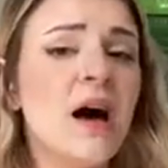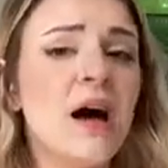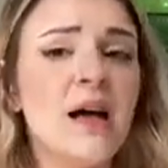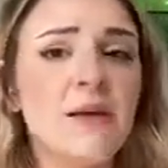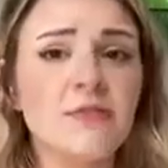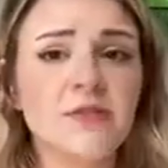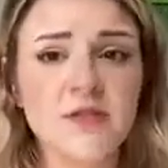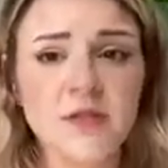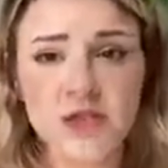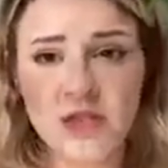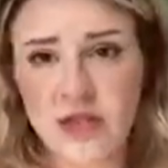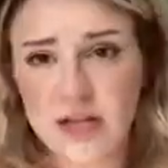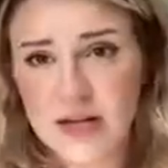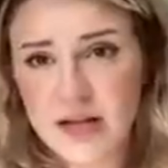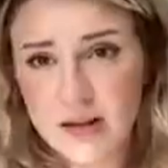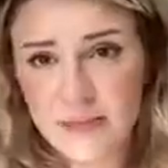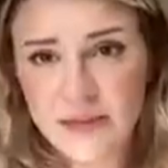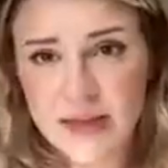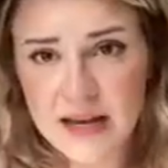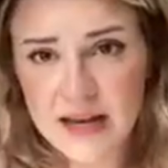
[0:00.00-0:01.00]
So she ended
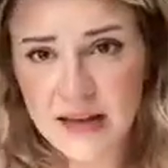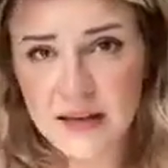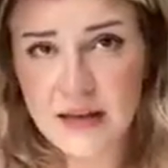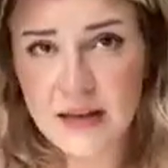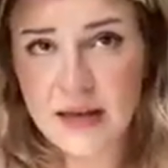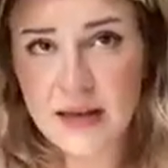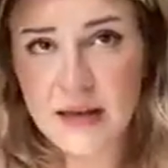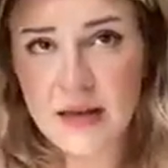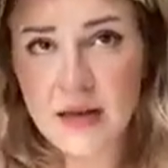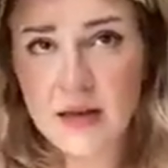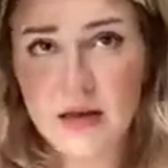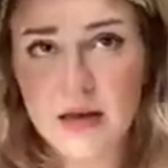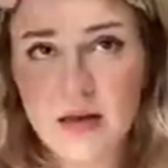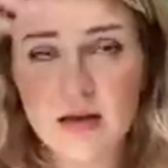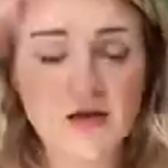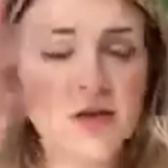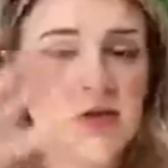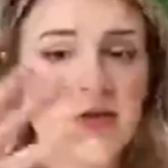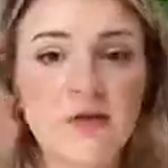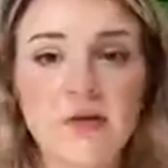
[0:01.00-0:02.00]
up getting, like,
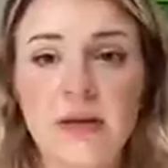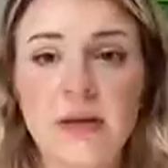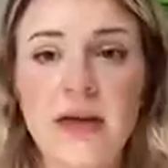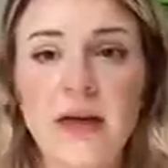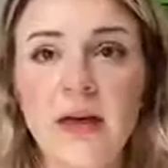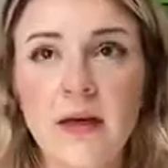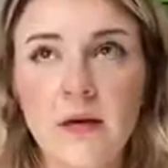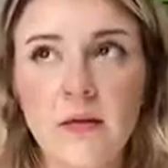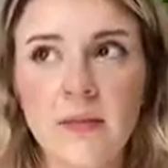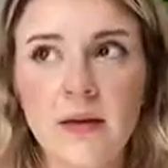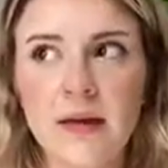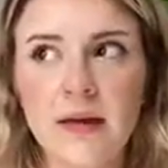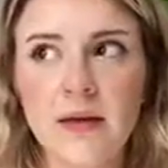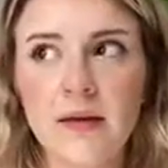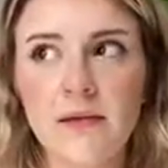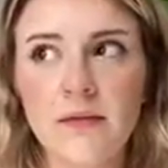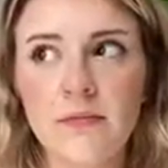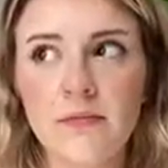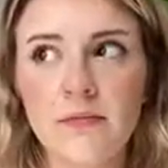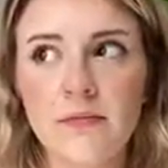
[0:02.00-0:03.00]
she would kill
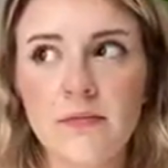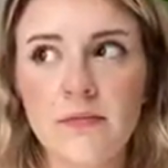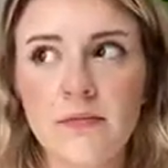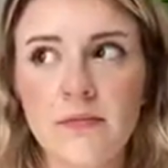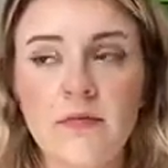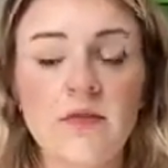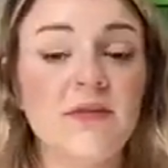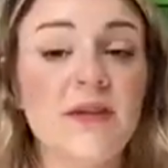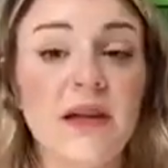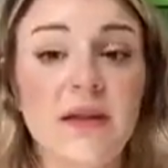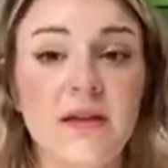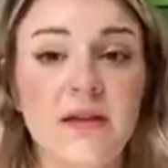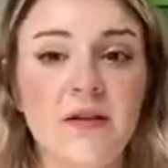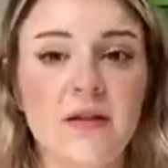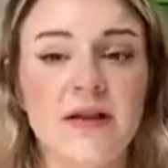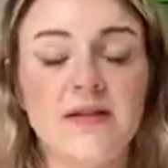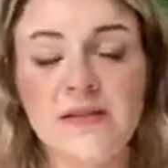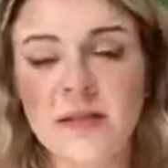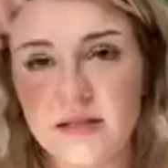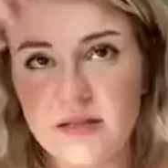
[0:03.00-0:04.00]
me for telling you
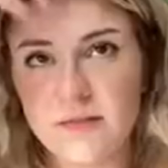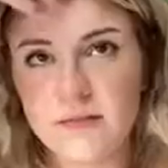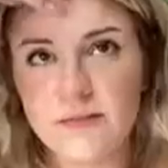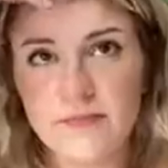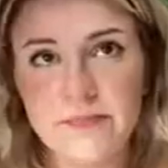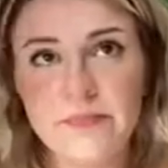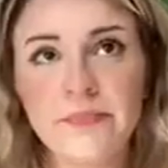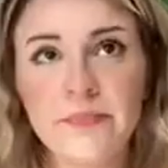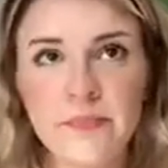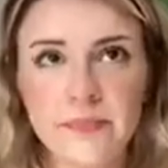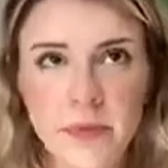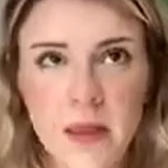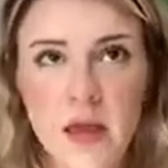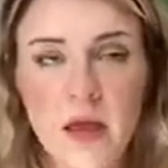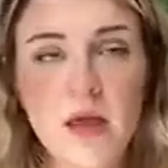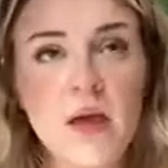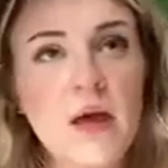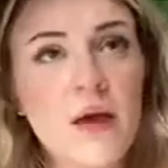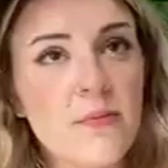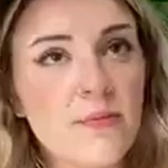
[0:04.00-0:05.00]
guys this,
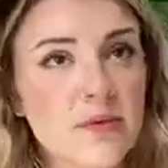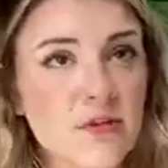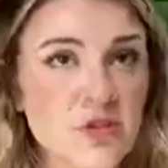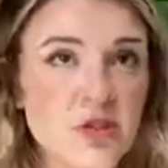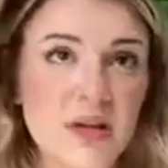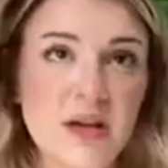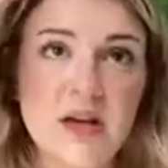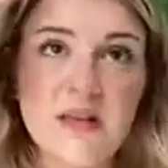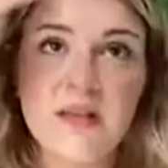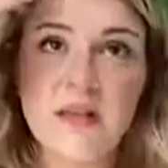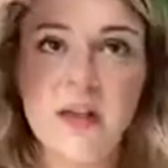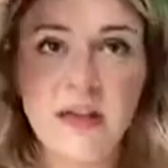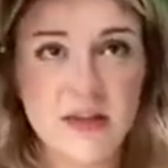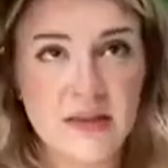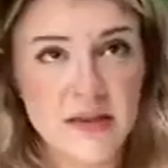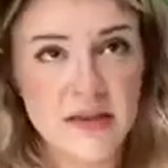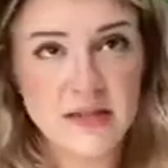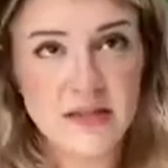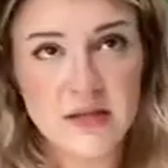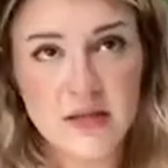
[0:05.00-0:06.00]
but she got like
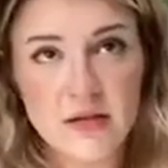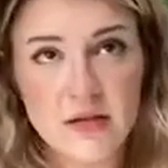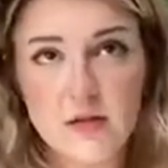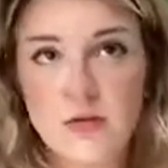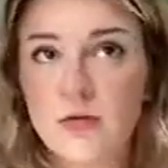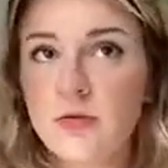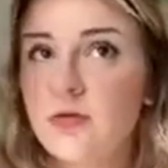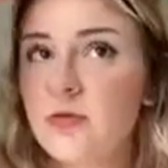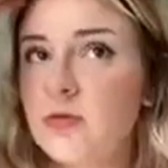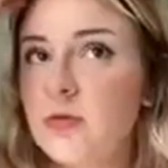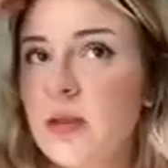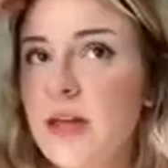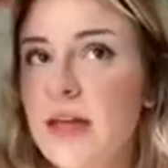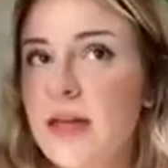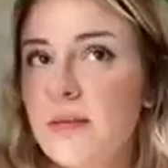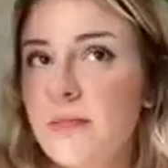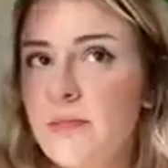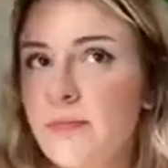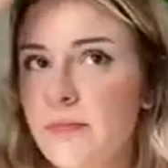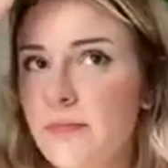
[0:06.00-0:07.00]
this huge,
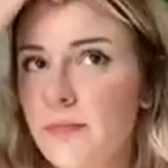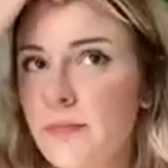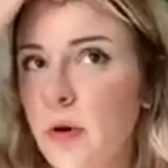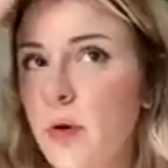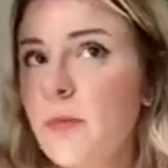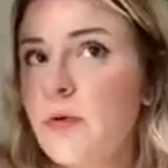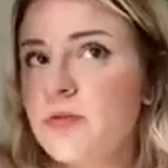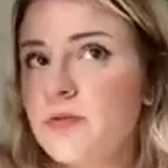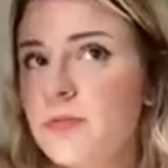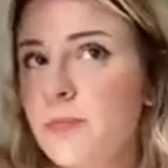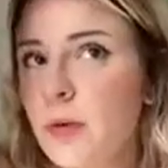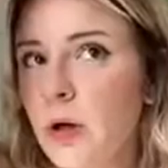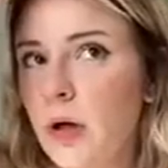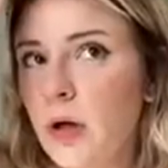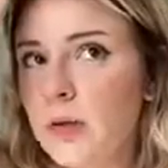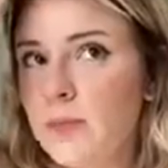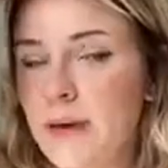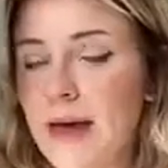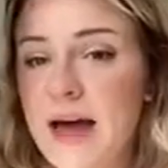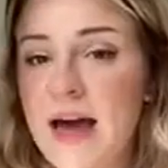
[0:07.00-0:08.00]
like almost
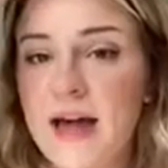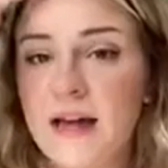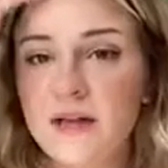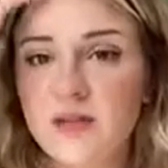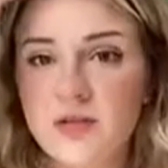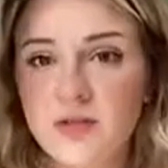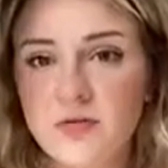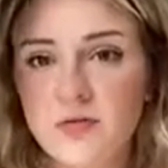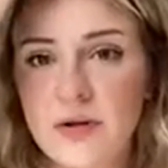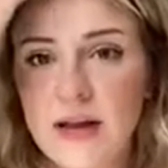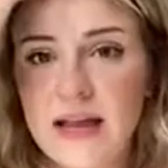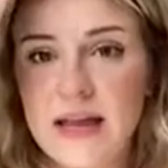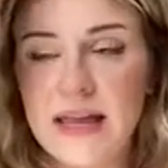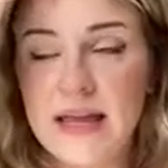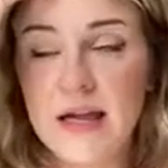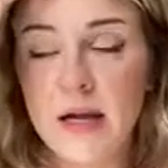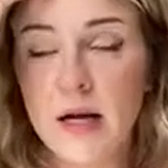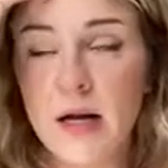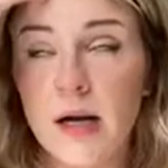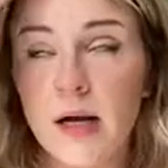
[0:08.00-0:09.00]
bald patch right
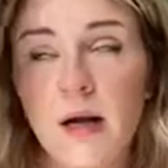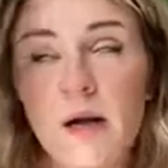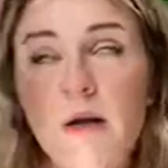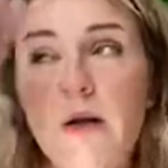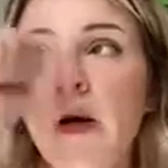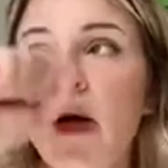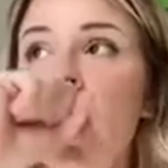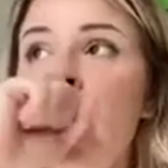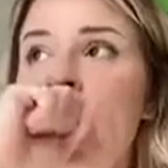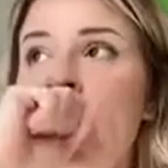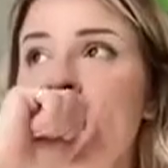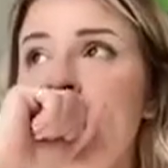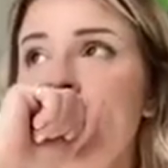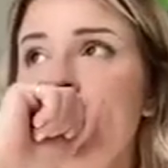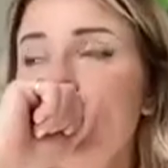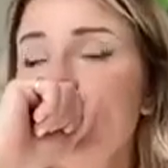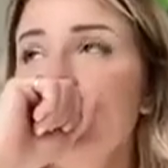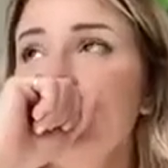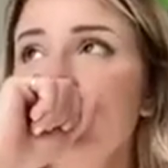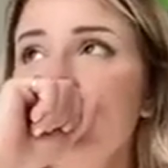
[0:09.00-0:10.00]
here.
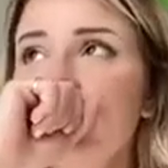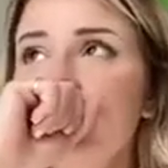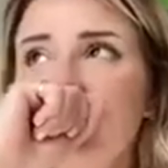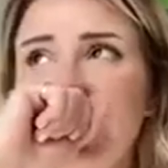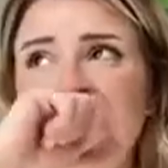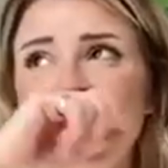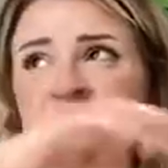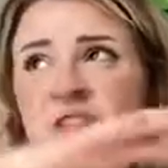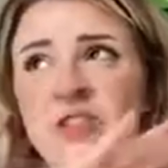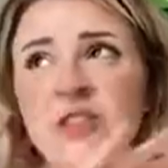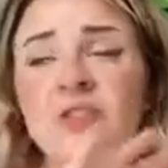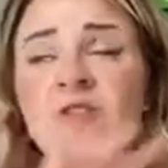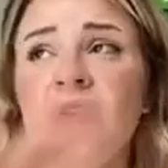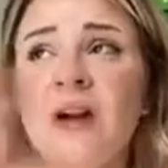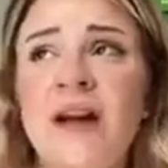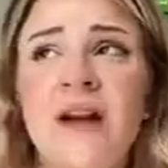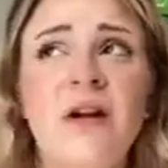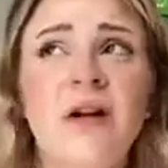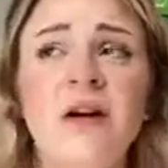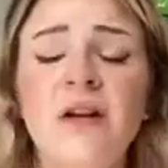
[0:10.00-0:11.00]
And she
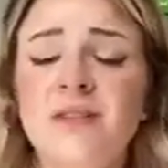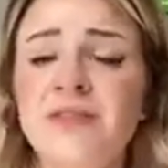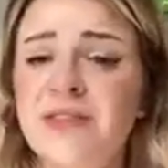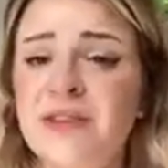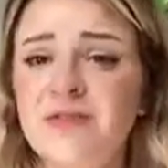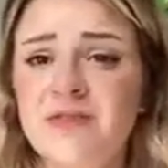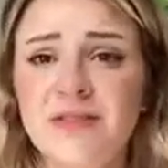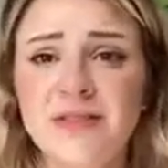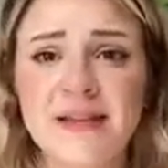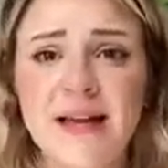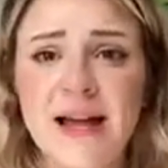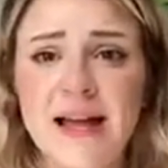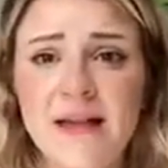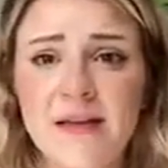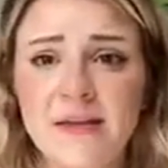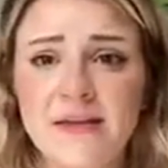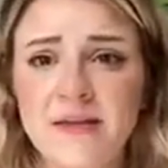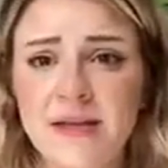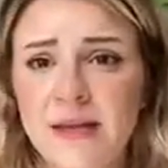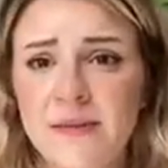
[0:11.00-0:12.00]
tried all different
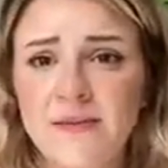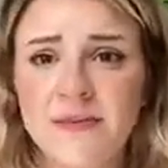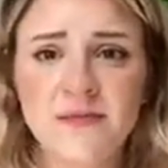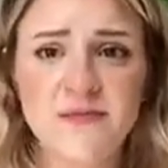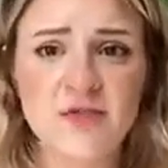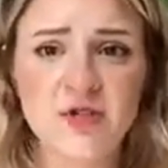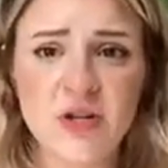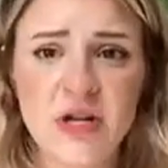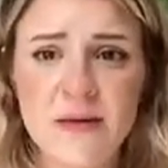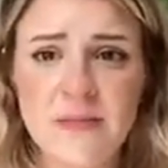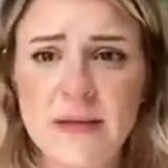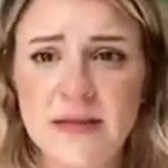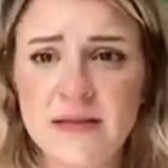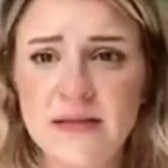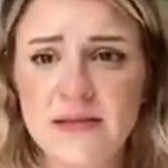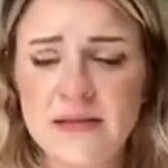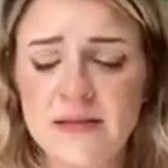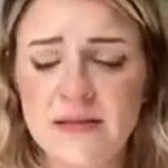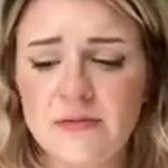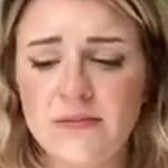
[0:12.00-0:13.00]
types of
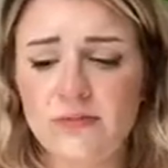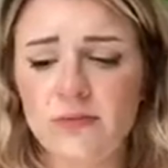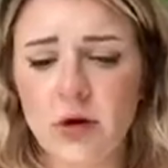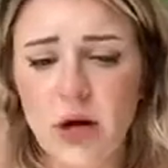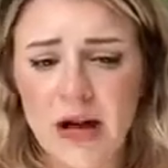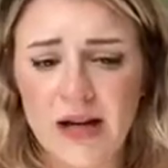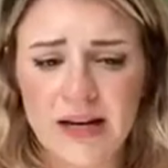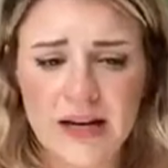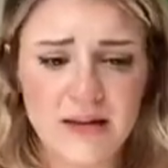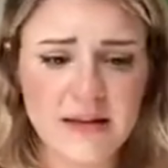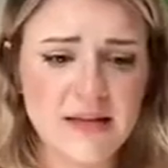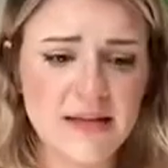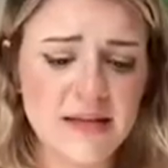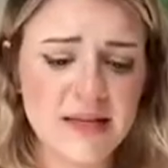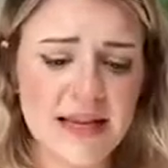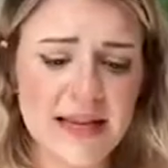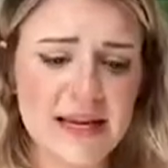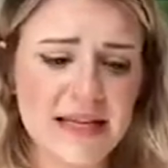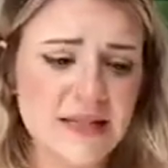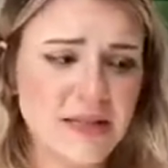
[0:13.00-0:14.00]
treatments and products to
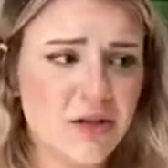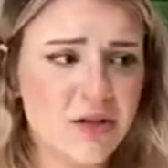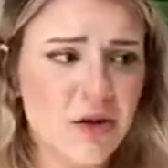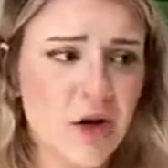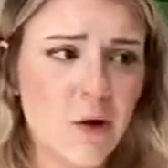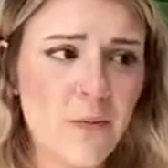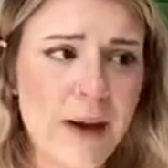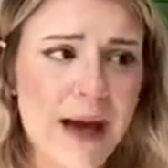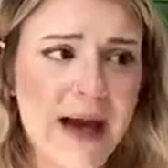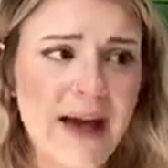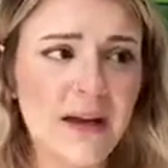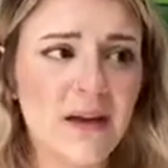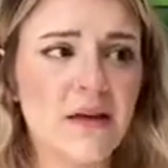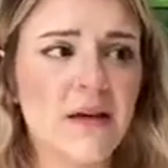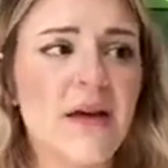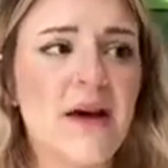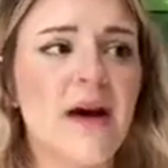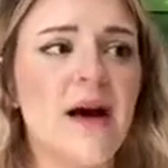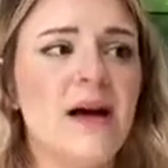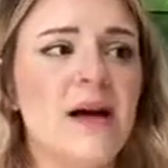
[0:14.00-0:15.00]
get it to grow back.
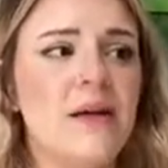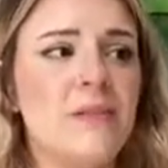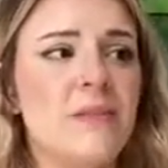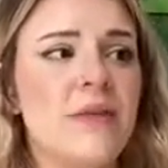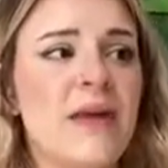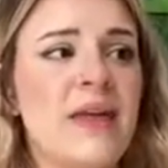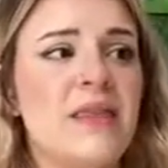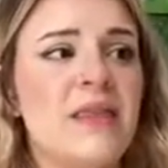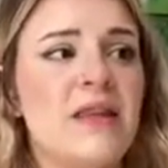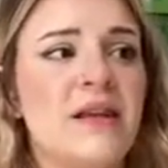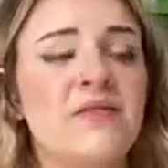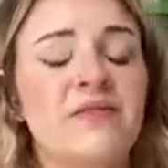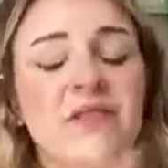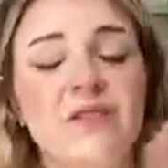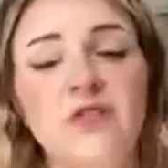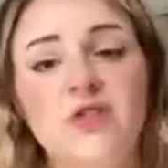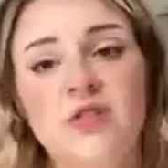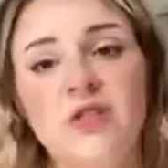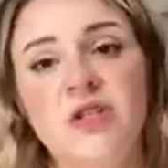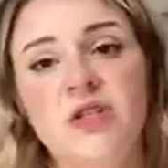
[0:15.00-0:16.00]
And then
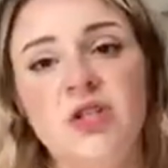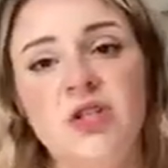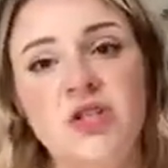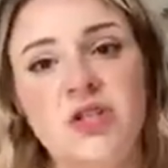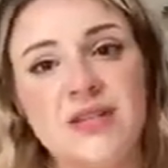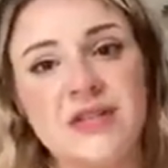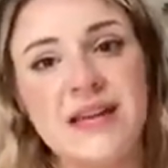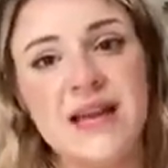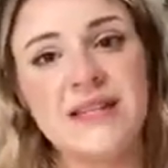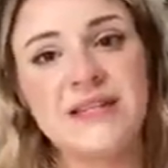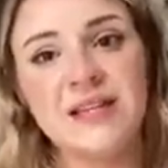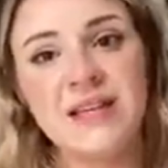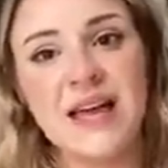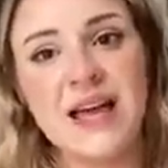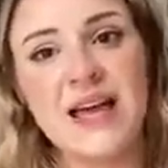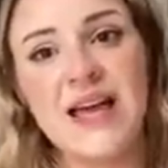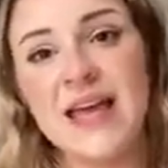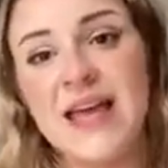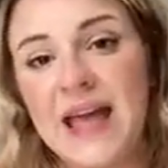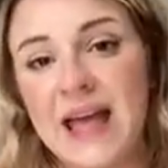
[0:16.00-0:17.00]
eventually she just had to
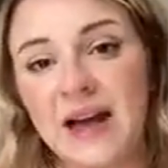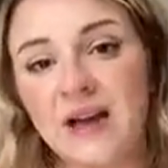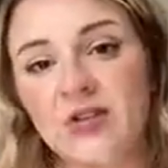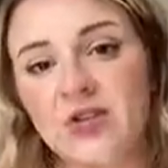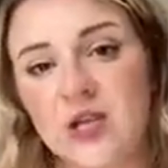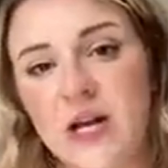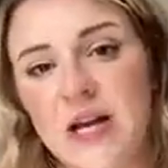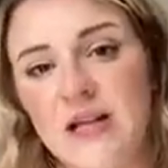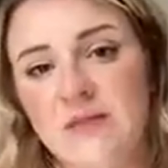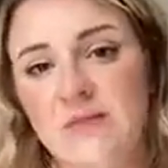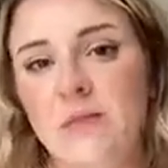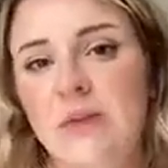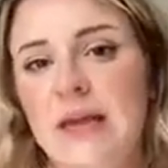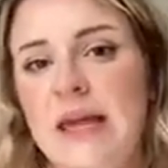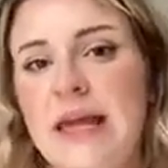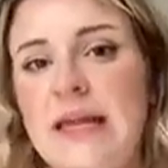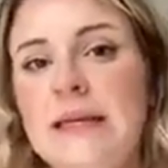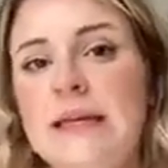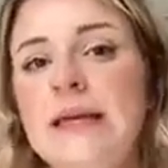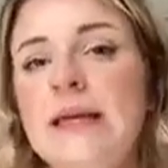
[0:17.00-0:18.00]
get a hair
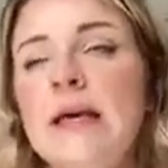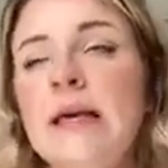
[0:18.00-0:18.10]
transplant.